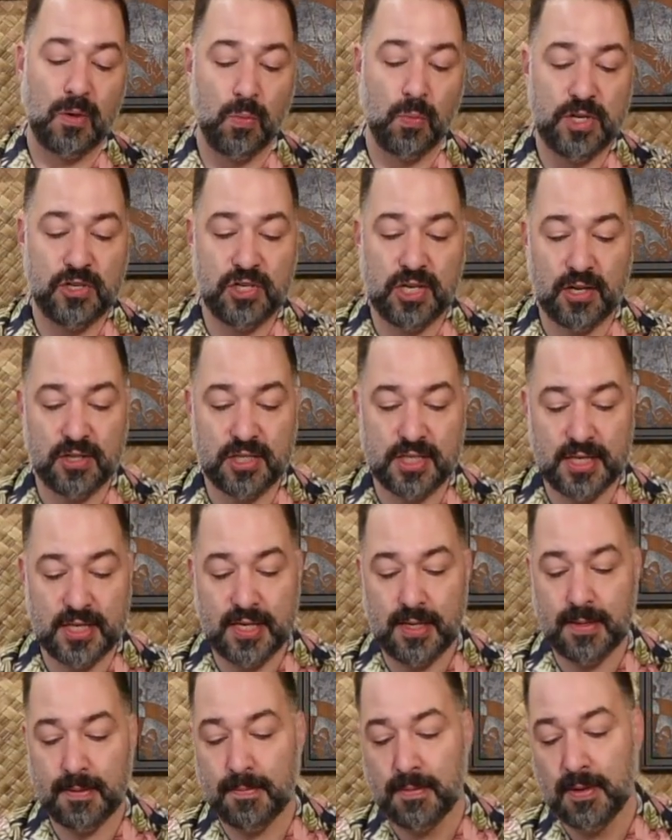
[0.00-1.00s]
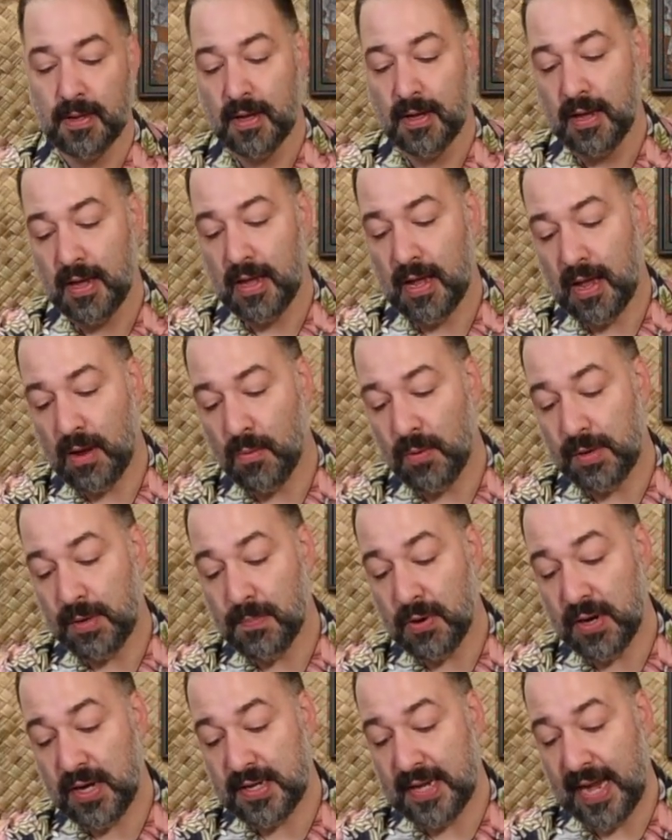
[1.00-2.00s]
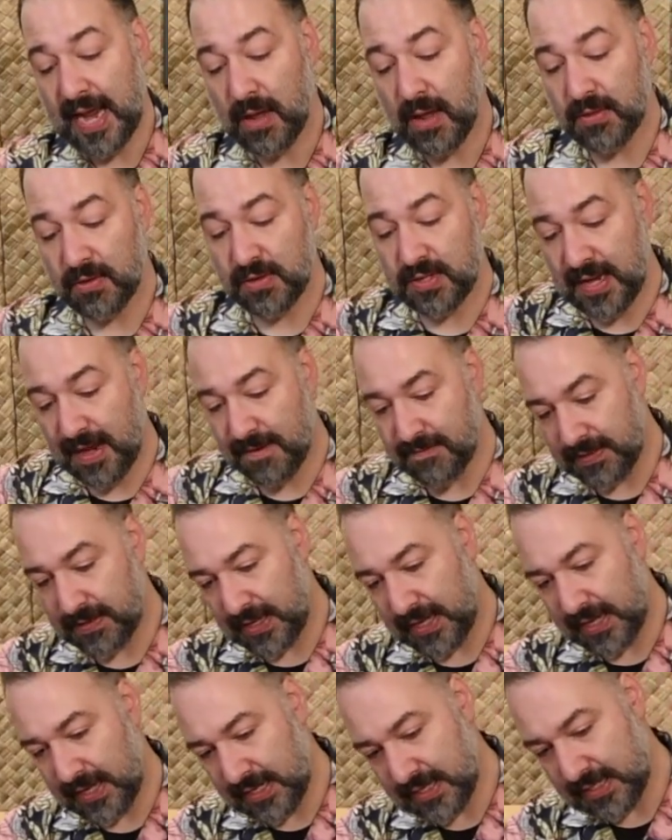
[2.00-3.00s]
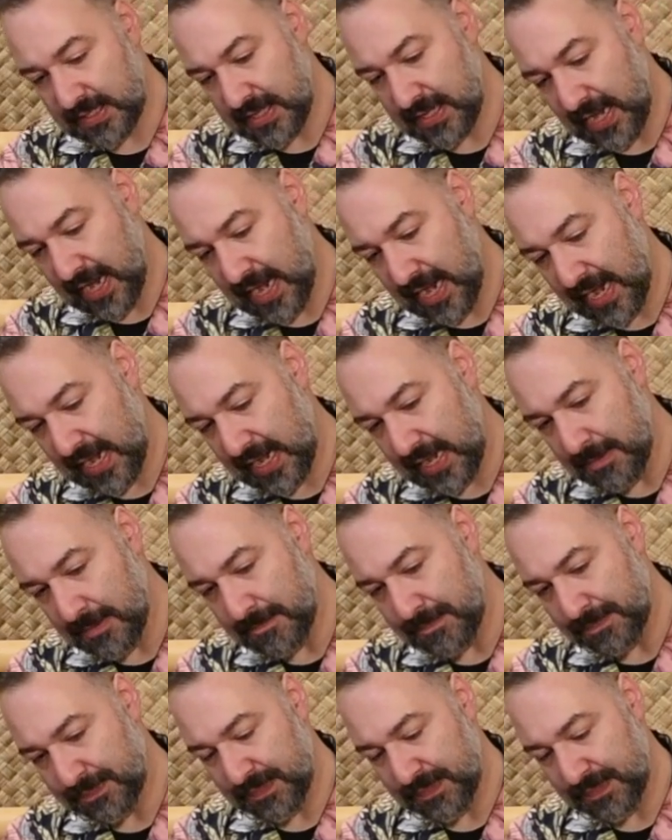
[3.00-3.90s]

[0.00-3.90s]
We shall see. When you put it down, there definitely is it